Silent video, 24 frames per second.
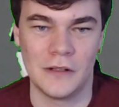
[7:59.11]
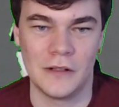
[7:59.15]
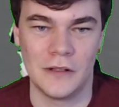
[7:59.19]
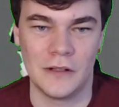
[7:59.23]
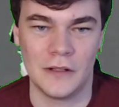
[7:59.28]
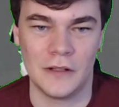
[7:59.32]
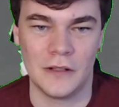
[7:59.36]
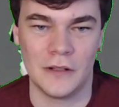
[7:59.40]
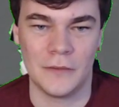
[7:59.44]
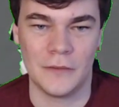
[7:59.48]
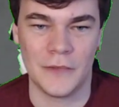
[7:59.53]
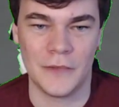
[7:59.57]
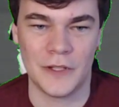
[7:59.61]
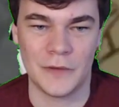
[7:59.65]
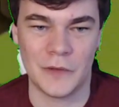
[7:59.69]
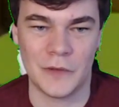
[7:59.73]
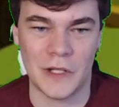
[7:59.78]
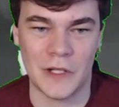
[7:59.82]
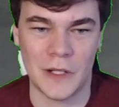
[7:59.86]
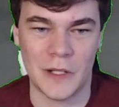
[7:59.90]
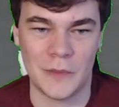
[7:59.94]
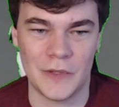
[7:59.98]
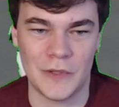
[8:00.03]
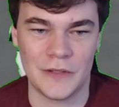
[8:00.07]
Um, that's what
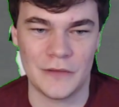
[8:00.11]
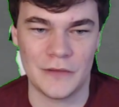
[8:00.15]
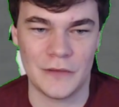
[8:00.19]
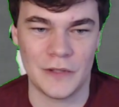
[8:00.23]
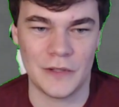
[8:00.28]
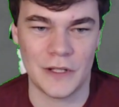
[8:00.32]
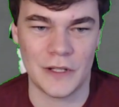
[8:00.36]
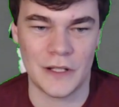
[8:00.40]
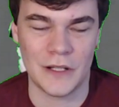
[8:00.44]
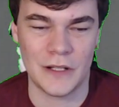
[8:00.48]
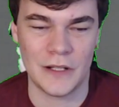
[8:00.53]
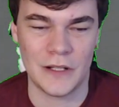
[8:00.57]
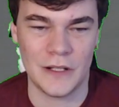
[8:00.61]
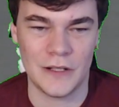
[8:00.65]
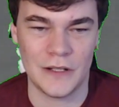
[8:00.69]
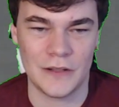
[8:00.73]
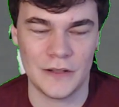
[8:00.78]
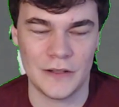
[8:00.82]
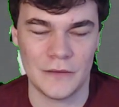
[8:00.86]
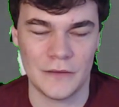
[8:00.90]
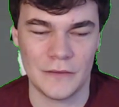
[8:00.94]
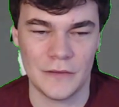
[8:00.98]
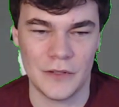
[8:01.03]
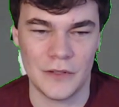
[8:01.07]
happens lot of these
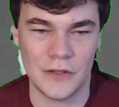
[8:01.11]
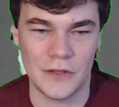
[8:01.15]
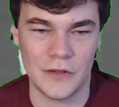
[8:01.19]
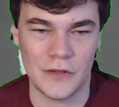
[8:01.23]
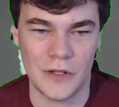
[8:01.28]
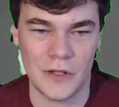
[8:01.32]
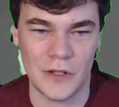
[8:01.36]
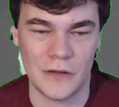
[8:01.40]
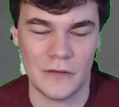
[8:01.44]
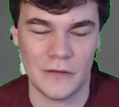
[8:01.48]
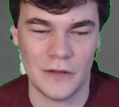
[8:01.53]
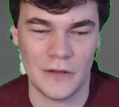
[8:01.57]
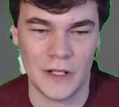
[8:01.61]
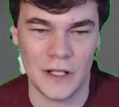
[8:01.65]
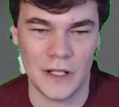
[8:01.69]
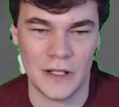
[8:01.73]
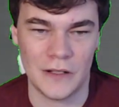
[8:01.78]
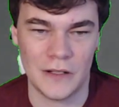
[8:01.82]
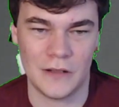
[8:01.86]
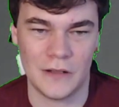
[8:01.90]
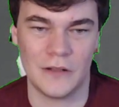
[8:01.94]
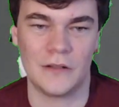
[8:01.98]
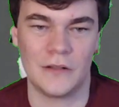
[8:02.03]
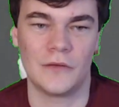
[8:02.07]
internet, like,
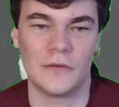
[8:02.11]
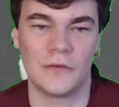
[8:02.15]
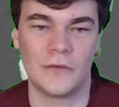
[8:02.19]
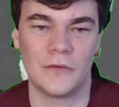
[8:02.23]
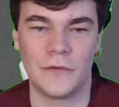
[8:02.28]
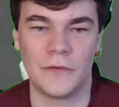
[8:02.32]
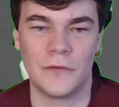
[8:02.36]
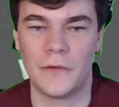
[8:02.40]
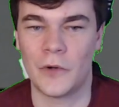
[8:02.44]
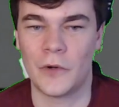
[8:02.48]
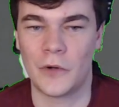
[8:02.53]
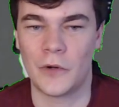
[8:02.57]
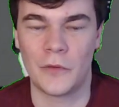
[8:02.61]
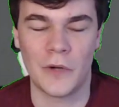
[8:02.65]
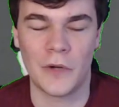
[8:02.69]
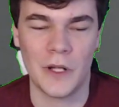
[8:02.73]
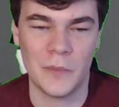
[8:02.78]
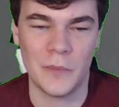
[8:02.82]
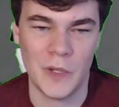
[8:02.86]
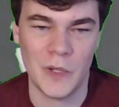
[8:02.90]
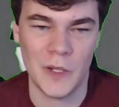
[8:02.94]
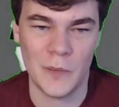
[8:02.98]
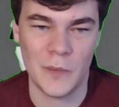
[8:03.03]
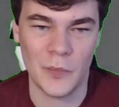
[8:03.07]
far right
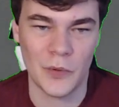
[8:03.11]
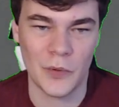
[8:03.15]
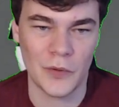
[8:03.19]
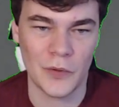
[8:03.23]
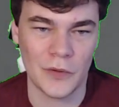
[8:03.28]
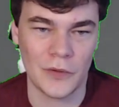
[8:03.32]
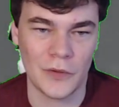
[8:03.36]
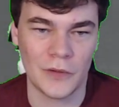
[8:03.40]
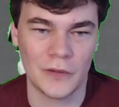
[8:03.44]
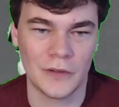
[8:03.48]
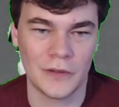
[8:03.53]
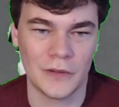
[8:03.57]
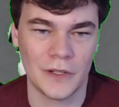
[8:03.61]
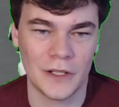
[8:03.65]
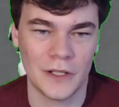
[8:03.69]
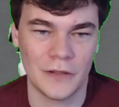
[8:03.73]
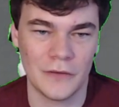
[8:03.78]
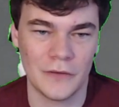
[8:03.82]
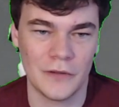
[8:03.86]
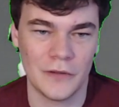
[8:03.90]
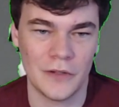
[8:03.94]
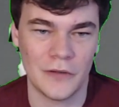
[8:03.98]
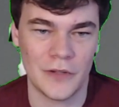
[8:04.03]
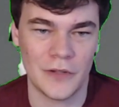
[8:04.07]
people. I don't
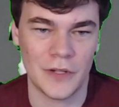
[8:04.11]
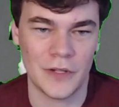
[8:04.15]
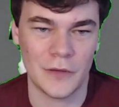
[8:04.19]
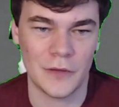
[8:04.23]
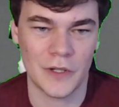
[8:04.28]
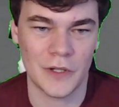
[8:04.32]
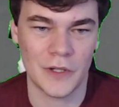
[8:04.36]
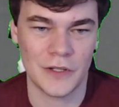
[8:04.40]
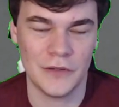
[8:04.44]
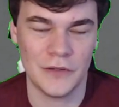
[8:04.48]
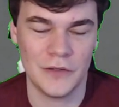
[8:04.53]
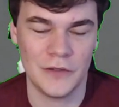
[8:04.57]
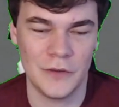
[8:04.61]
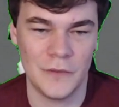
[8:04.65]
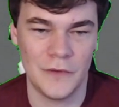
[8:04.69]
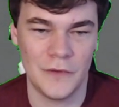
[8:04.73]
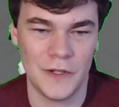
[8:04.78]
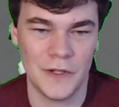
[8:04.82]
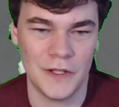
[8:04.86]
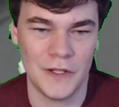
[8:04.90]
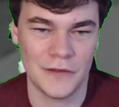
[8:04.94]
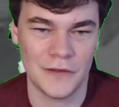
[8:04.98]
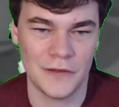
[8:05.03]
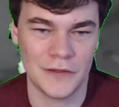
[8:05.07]
know. They watch YouTube
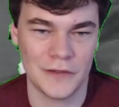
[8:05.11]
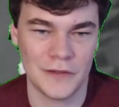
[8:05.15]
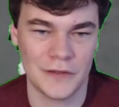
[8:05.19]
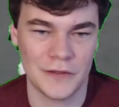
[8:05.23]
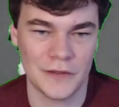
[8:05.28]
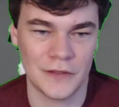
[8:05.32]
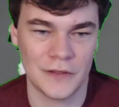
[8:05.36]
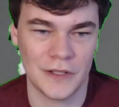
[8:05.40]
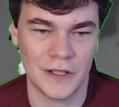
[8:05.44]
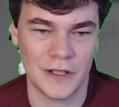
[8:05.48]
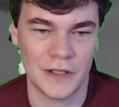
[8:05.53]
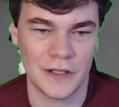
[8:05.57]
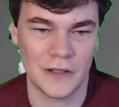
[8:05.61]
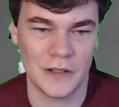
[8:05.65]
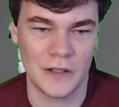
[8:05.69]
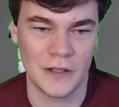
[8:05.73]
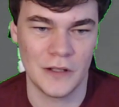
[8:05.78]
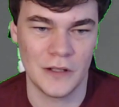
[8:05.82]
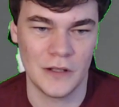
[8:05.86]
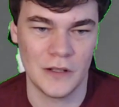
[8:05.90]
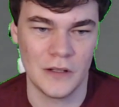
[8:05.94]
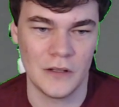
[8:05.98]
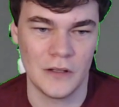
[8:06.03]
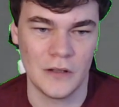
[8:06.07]
videos and they're like,
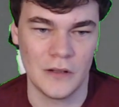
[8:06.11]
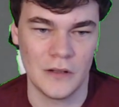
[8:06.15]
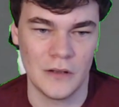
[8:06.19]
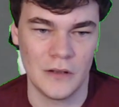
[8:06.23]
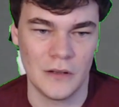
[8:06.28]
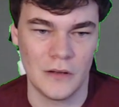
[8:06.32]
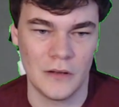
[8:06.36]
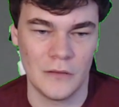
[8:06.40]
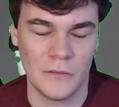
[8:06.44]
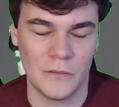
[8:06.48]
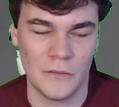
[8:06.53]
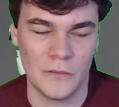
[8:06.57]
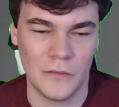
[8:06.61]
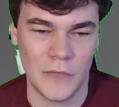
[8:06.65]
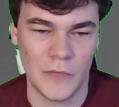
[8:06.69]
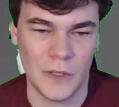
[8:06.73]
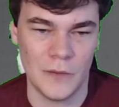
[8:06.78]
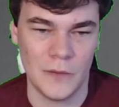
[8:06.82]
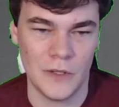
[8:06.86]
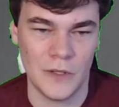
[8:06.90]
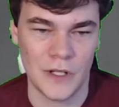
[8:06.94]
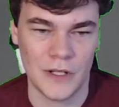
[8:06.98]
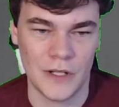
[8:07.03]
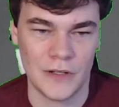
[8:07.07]

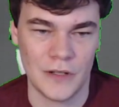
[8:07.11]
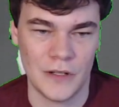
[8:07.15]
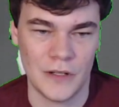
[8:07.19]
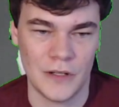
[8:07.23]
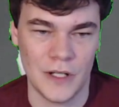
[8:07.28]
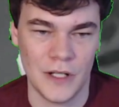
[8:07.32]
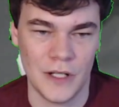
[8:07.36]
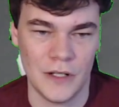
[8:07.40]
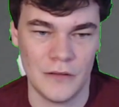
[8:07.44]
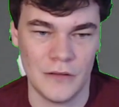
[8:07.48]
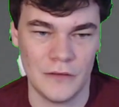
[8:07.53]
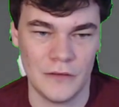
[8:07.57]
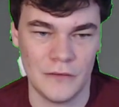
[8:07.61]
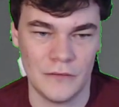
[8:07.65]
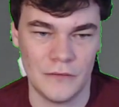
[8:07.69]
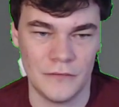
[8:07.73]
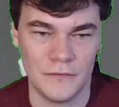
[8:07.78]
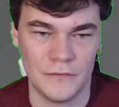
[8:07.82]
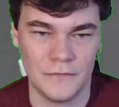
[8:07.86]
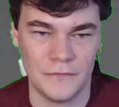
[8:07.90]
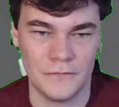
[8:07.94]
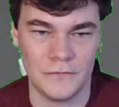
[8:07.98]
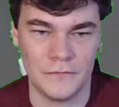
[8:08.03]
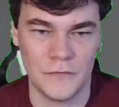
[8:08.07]
maybe I should hate
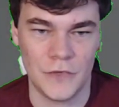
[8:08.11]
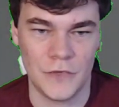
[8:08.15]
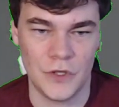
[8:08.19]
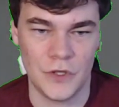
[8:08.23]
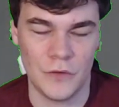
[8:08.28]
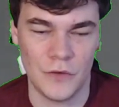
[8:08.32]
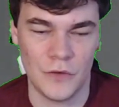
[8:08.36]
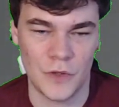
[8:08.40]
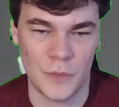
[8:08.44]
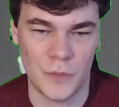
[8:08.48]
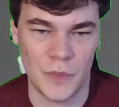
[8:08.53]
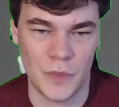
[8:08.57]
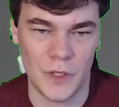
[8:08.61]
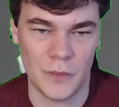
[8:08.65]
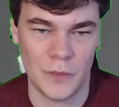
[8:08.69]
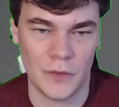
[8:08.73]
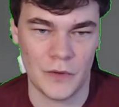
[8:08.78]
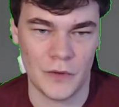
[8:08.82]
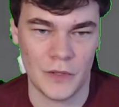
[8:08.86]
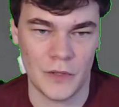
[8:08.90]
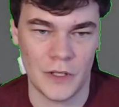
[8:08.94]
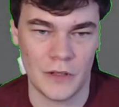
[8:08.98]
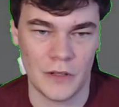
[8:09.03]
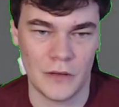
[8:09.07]
Jewish people.
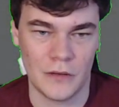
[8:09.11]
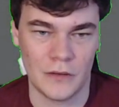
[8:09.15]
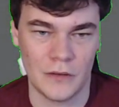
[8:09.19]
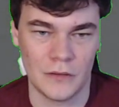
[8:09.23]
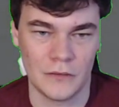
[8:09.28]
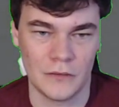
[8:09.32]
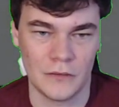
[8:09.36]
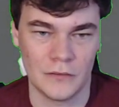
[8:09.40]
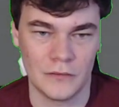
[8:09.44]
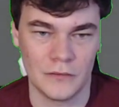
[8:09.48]
I don't know.